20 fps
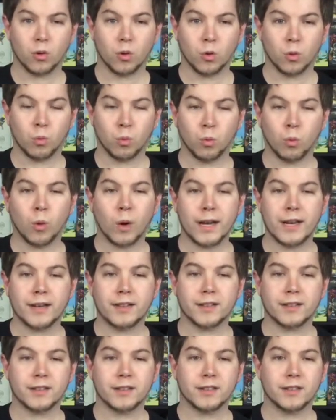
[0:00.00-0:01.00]

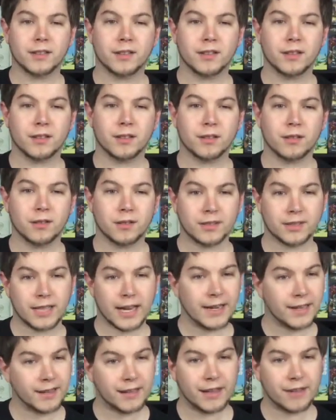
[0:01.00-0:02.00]
what
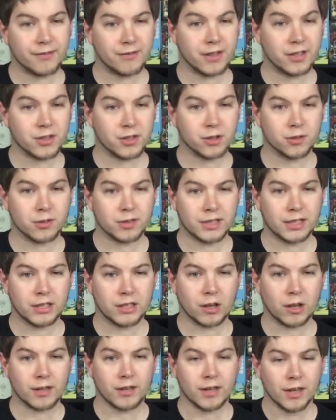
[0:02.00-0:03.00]
side of that fence you sit
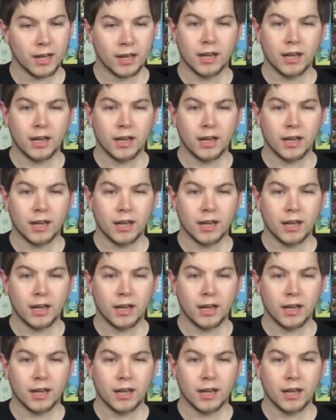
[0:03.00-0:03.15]
on.